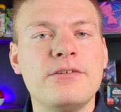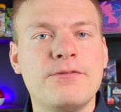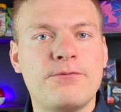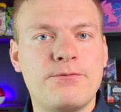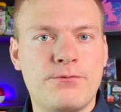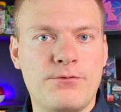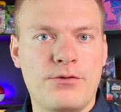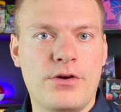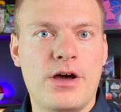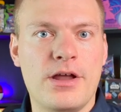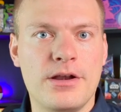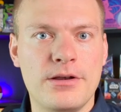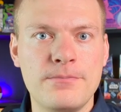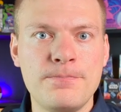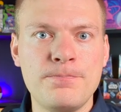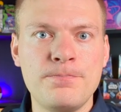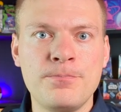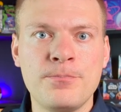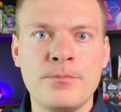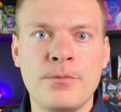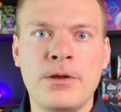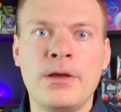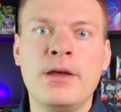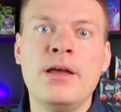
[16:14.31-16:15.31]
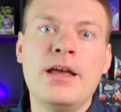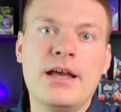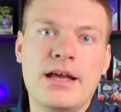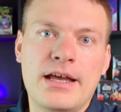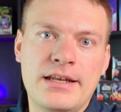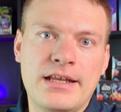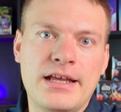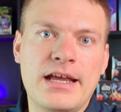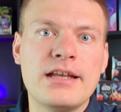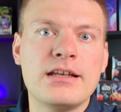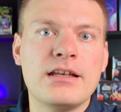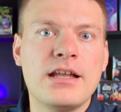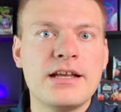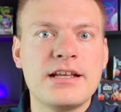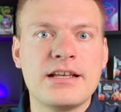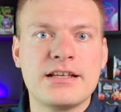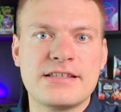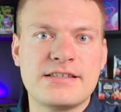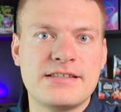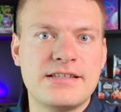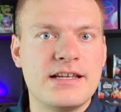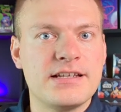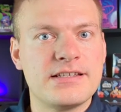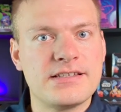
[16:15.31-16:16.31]
fun. And again, like I
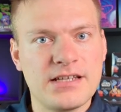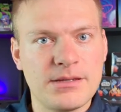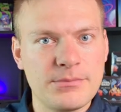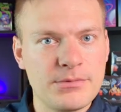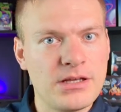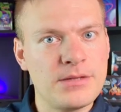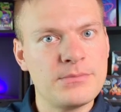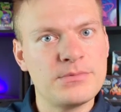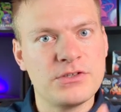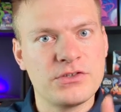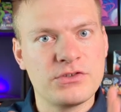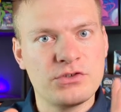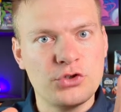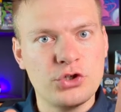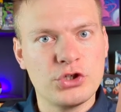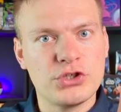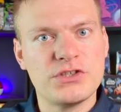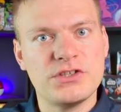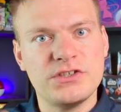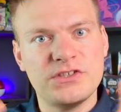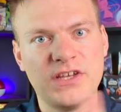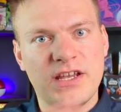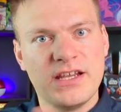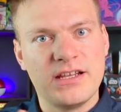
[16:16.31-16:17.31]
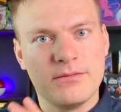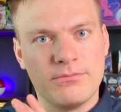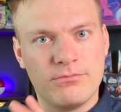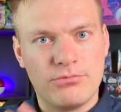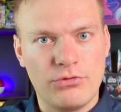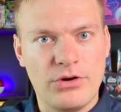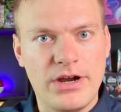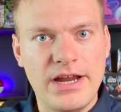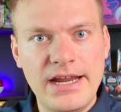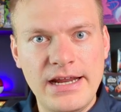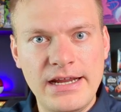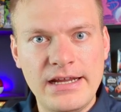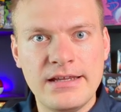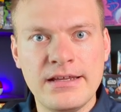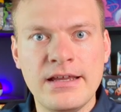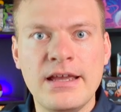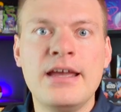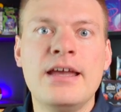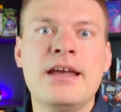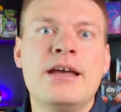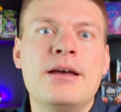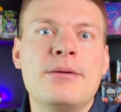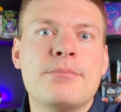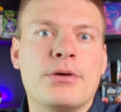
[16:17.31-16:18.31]
said, sometimes it's good to take a break,
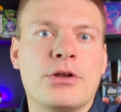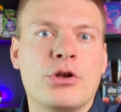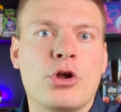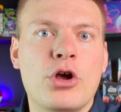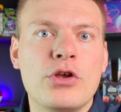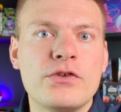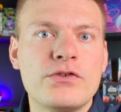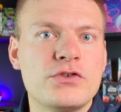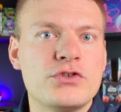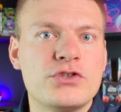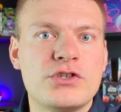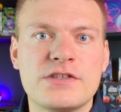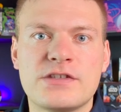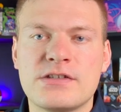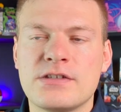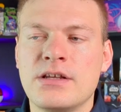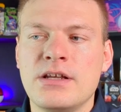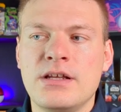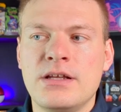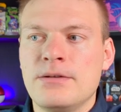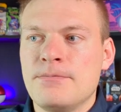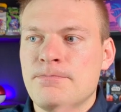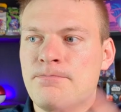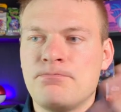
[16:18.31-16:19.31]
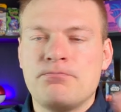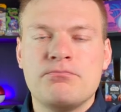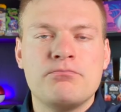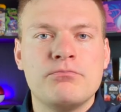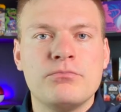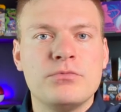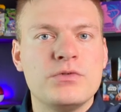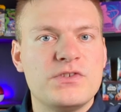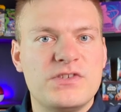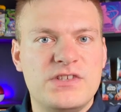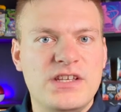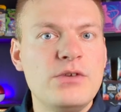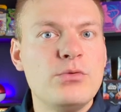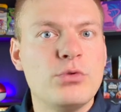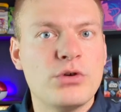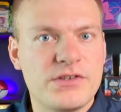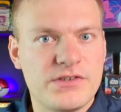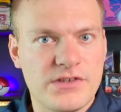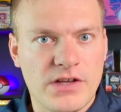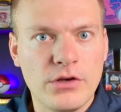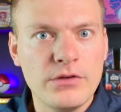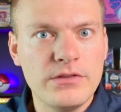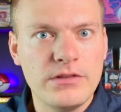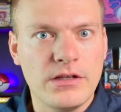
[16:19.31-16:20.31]
but also just see what's
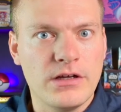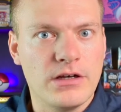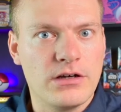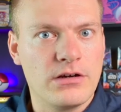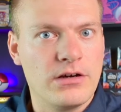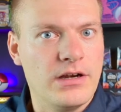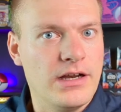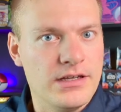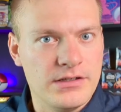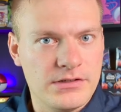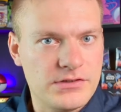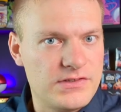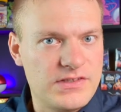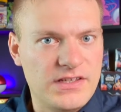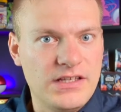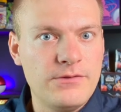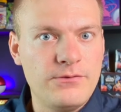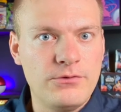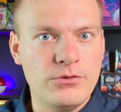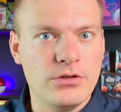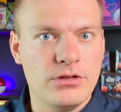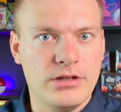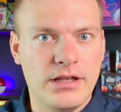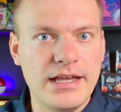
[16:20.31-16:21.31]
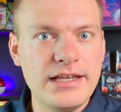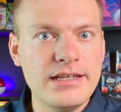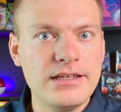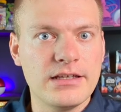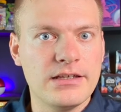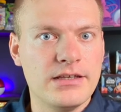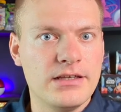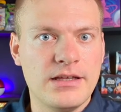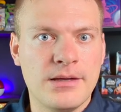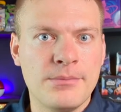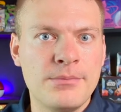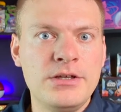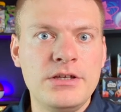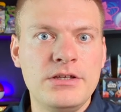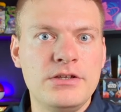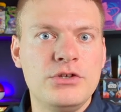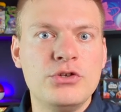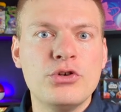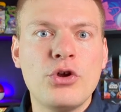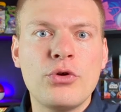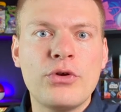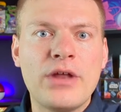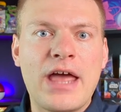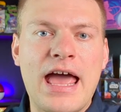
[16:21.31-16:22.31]
out there and see if you like it. I mean, you
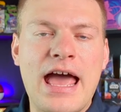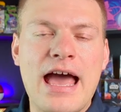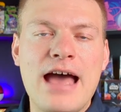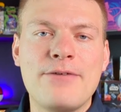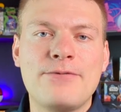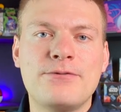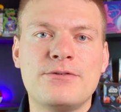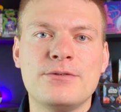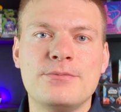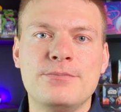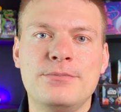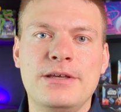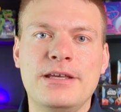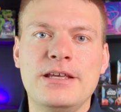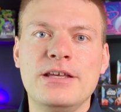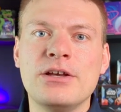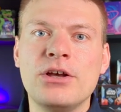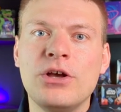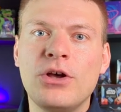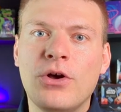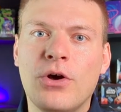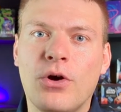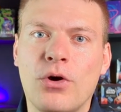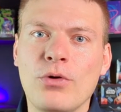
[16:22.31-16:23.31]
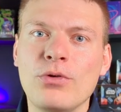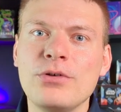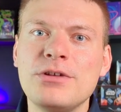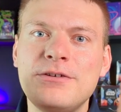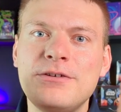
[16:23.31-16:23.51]
don't have to be only